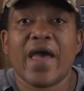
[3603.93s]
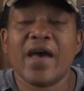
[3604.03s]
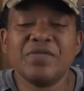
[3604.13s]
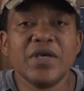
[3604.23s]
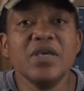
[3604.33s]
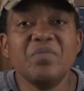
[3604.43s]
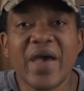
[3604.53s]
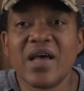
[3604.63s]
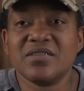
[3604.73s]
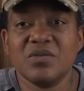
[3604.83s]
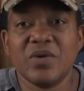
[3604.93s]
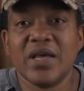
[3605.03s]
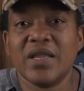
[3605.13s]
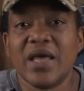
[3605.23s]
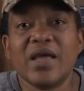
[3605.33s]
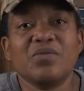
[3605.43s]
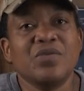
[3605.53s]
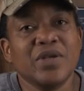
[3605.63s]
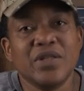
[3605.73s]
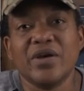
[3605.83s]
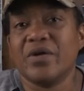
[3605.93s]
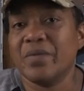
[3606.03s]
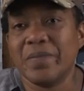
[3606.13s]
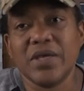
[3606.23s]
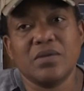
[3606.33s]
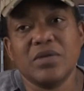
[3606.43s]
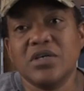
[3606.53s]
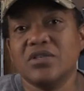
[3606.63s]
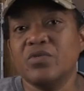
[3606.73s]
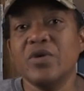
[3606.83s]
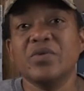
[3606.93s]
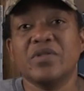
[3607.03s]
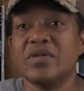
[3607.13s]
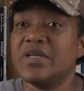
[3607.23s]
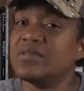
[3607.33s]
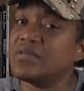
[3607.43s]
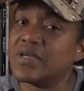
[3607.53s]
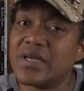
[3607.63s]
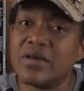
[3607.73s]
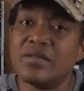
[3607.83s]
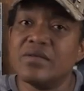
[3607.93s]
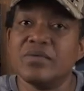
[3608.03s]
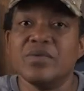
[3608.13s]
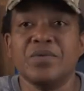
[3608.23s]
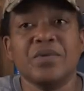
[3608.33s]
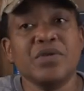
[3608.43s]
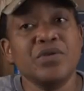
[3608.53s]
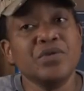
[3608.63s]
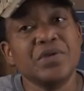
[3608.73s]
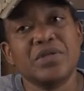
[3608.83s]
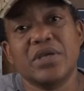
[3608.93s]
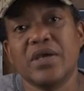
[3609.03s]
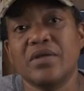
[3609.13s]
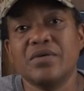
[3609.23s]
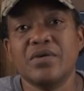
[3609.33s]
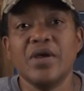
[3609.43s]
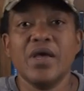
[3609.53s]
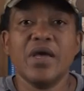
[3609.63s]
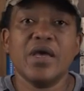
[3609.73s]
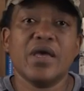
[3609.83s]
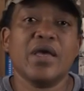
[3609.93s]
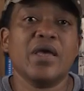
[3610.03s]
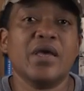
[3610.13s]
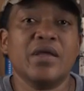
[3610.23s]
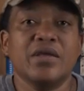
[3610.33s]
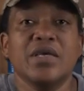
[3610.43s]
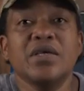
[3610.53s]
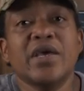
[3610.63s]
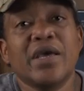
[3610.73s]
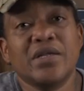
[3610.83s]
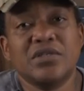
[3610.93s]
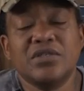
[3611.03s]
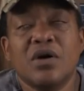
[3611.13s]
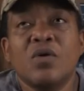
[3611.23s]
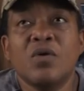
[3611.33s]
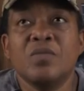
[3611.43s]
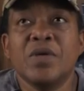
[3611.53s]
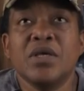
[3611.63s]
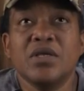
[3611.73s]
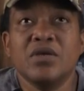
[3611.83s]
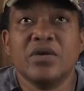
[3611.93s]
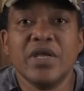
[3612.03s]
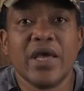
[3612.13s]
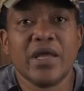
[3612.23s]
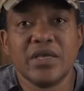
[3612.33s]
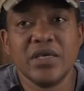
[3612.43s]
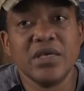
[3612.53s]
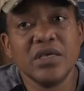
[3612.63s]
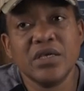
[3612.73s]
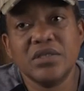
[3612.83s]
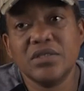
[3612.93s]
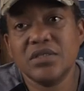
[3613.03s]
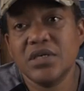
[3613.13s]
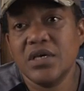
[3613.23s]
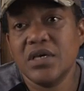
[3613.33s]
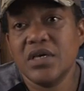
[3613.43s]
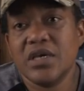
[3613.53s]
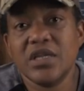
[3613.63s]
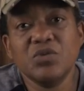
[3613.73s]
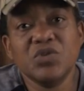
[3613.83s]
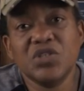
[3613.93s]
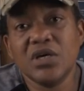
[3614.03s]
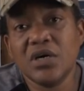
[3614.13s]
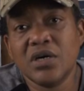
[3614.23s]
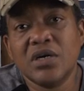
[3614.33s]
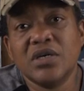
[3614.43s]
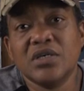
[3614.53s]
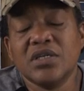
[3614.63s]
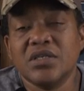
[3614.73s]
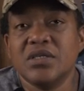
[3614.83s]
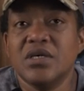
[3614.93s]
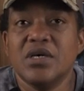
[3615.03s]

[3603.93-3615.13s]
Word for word: after he passed away, that really hurt me, because we were in the desert together, we were in the unit together, and he had told me, you know, he had kids and he was young and